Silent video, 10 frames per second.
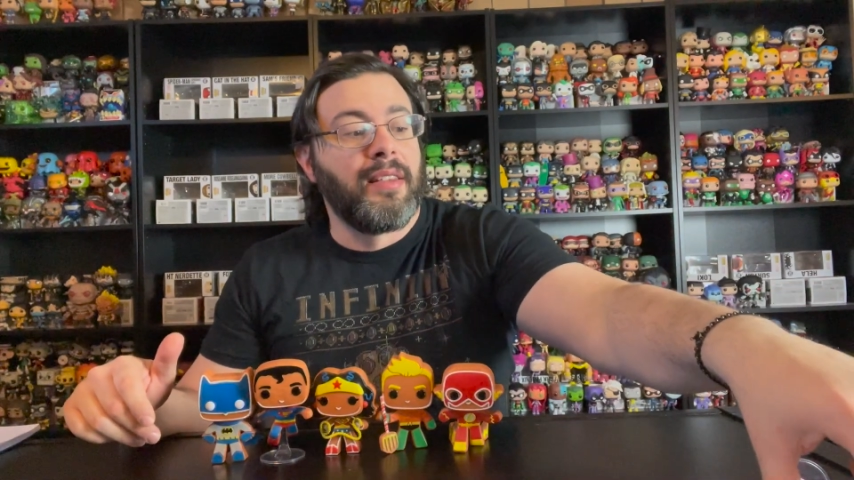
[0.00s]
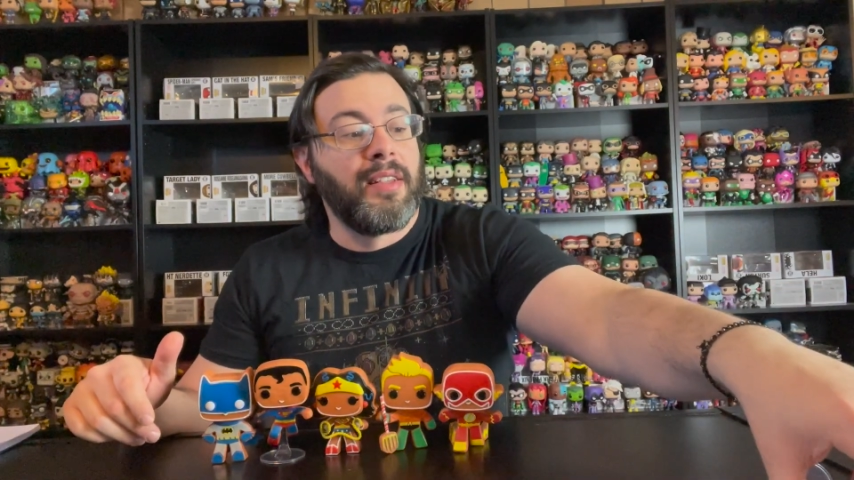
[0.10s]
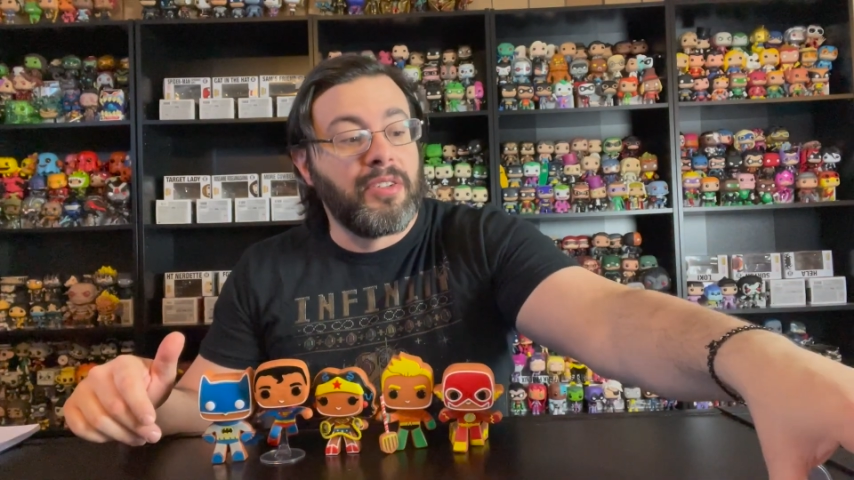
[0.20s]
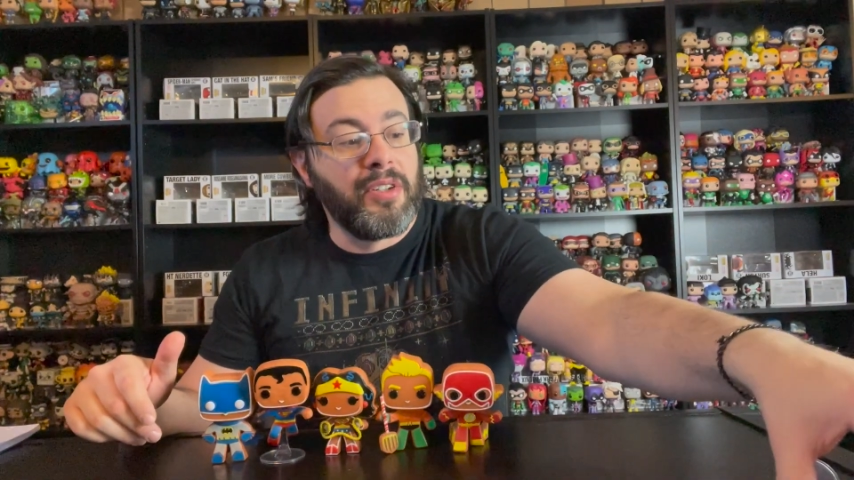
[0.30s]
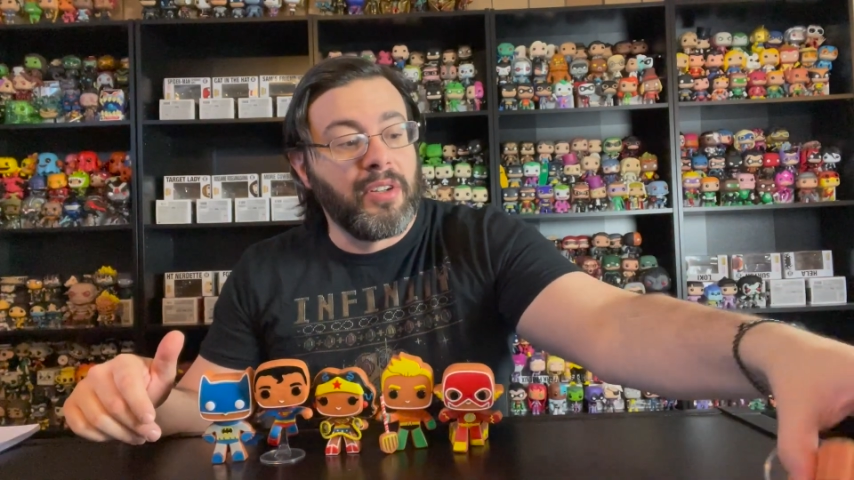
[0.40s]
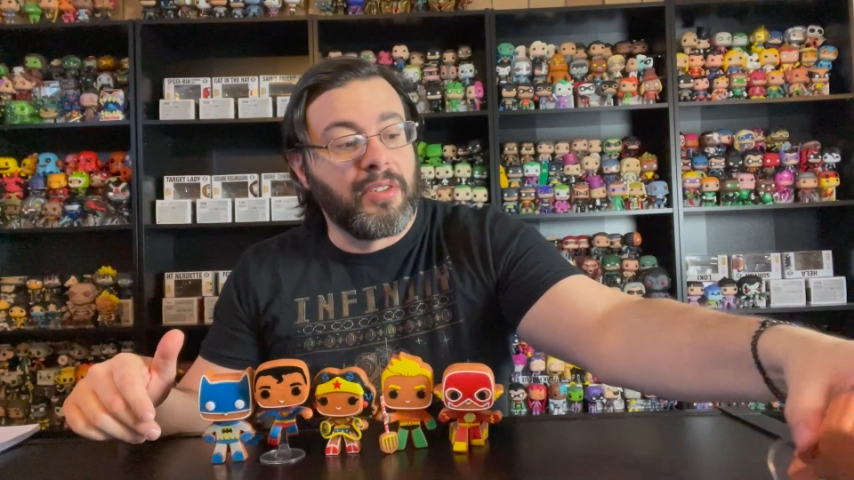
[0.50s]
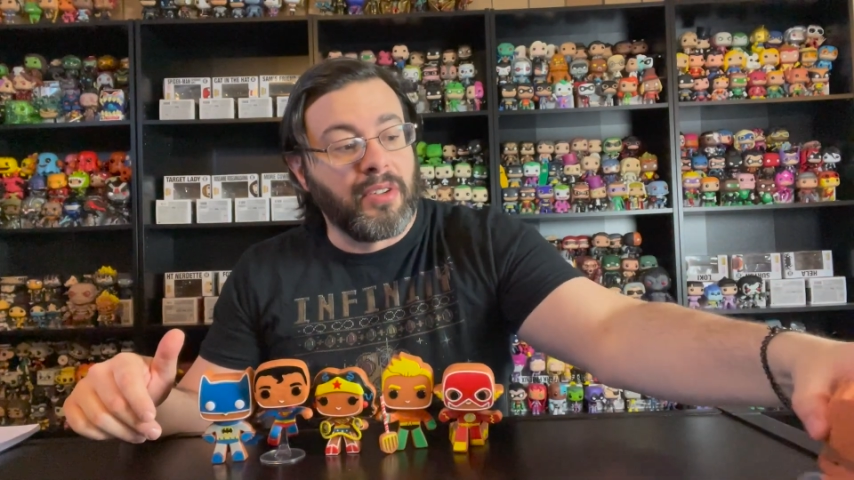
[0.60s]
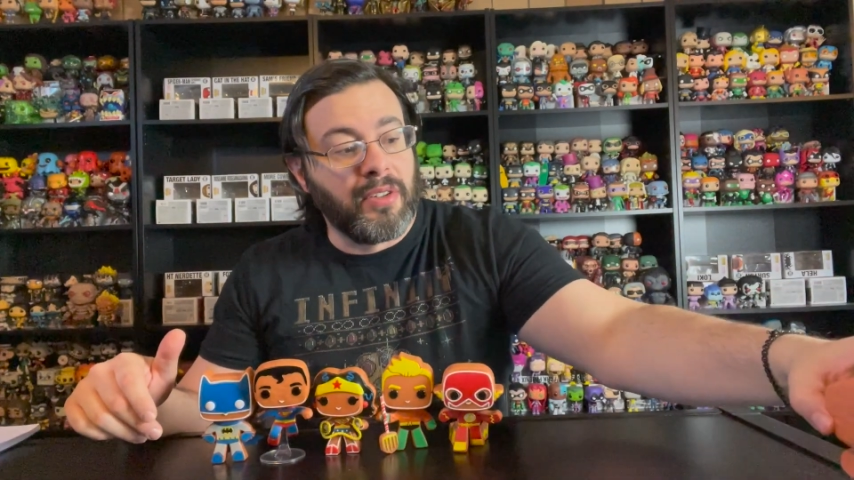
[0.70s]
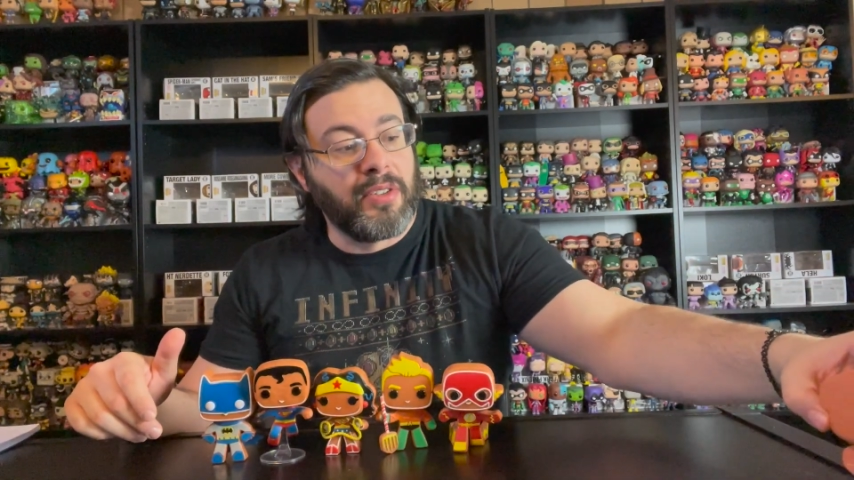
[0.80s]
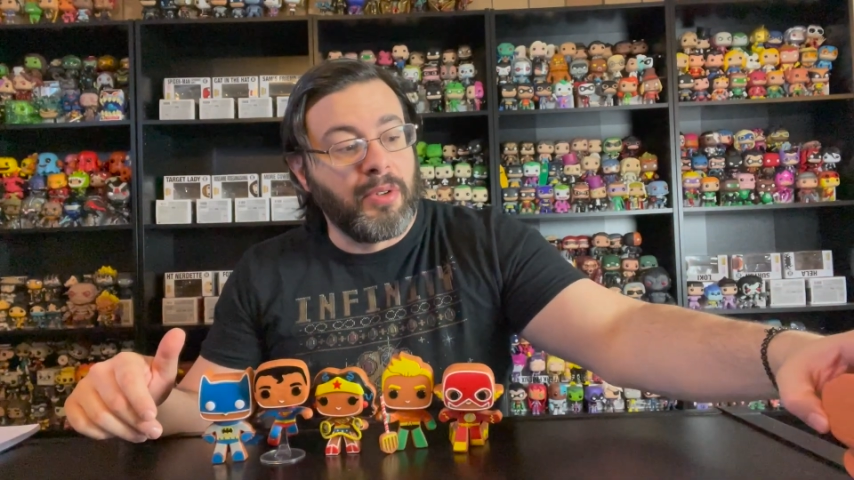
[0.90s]
This year, it's
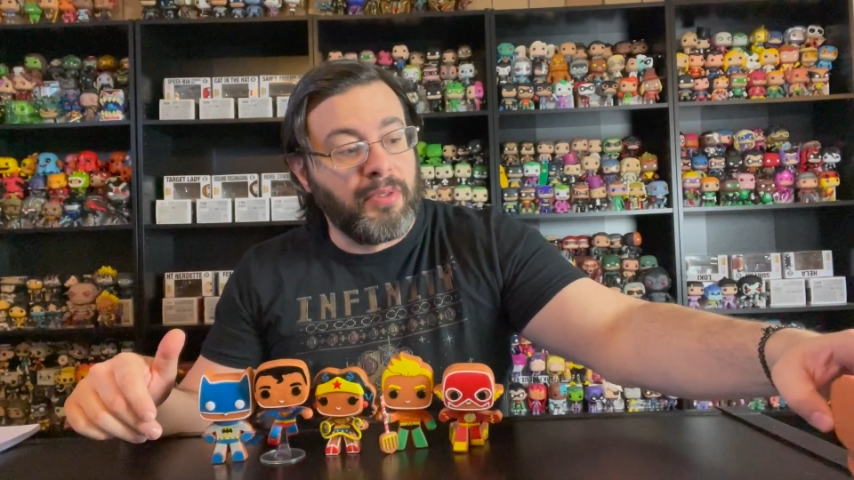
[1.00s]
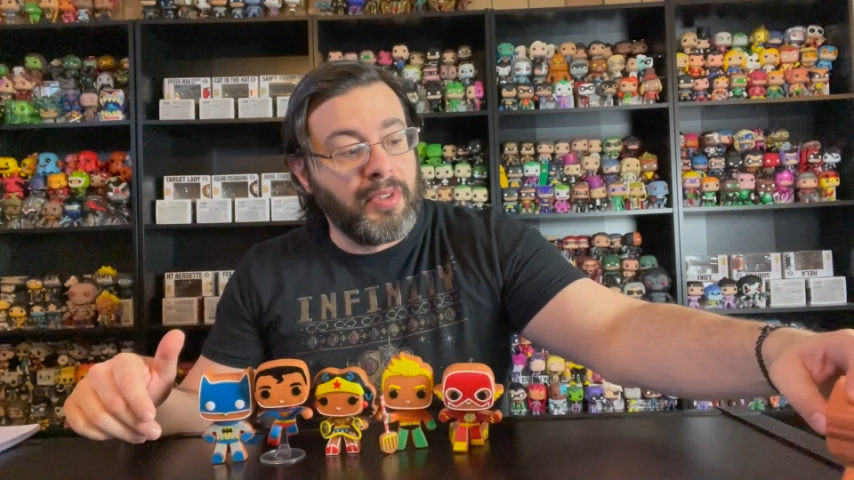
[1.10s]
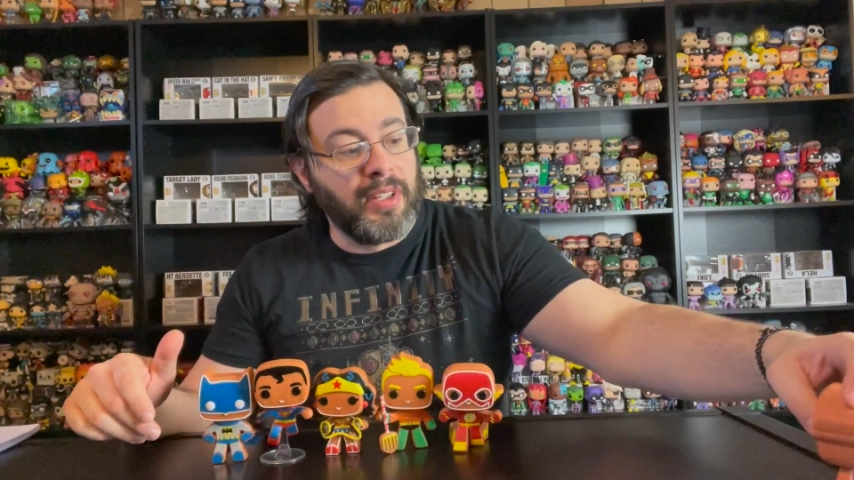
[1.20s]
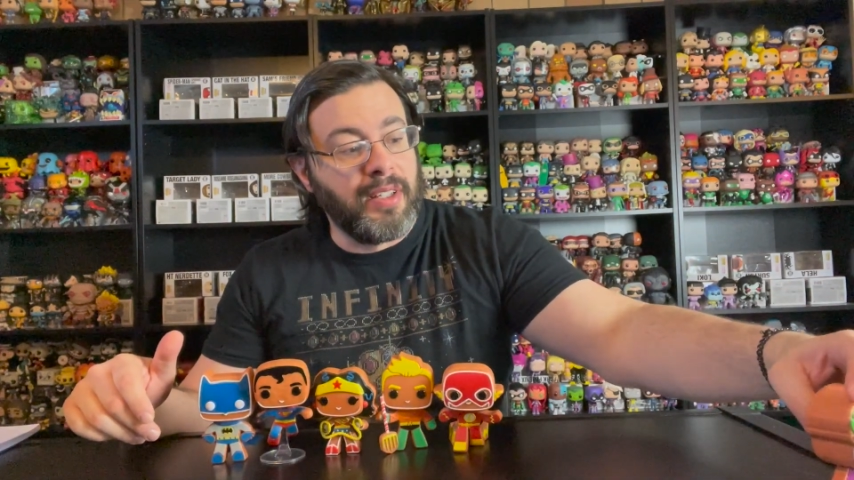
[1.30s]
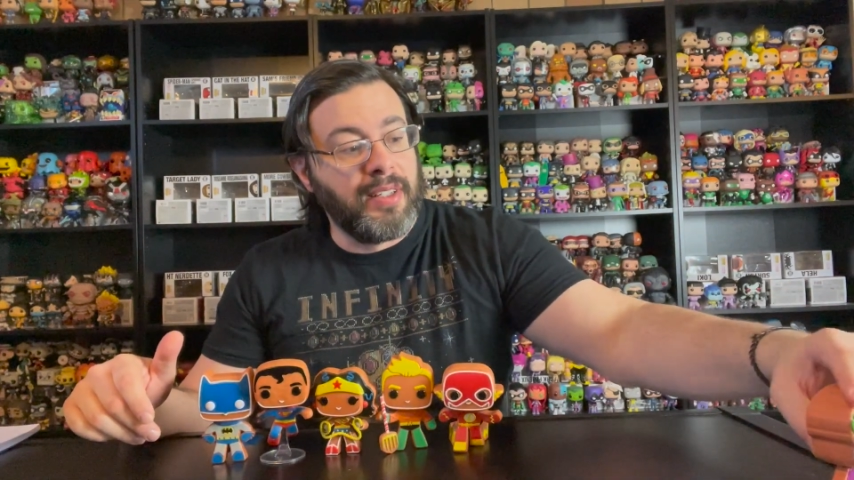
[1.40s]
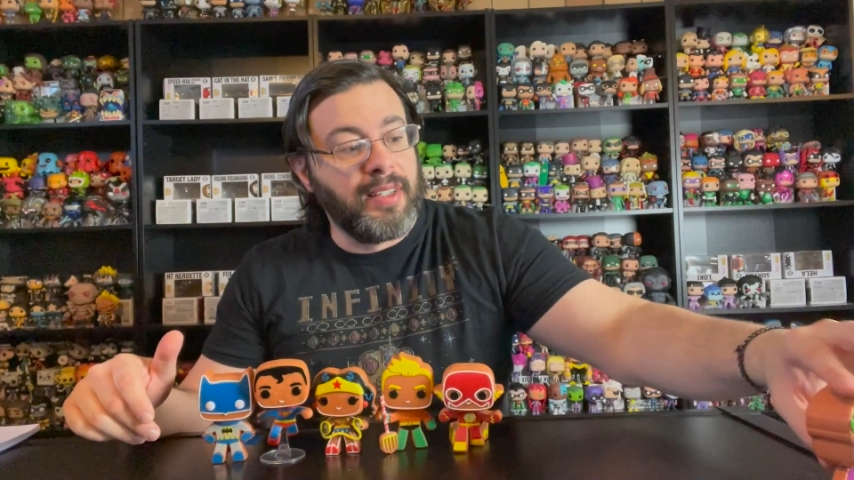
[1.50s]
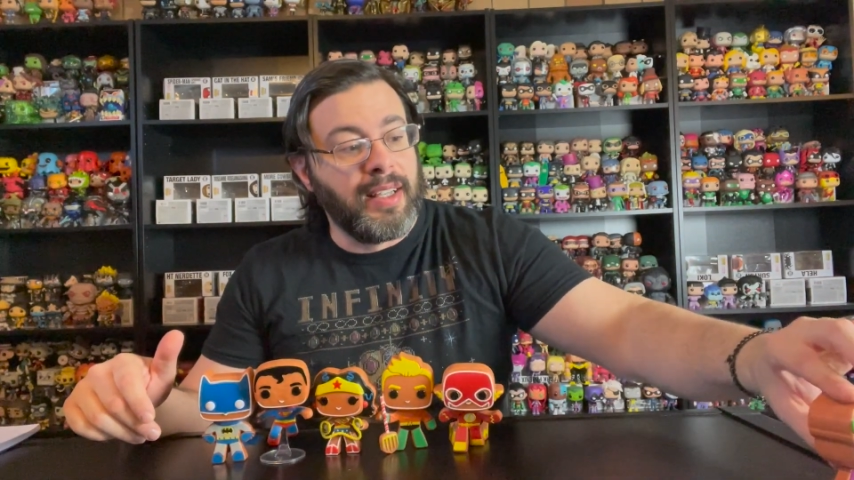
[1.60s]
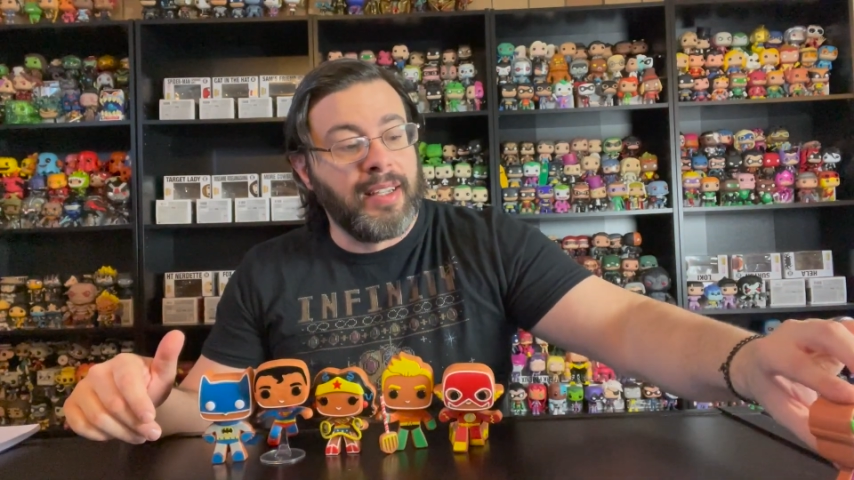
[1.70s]
also a villain,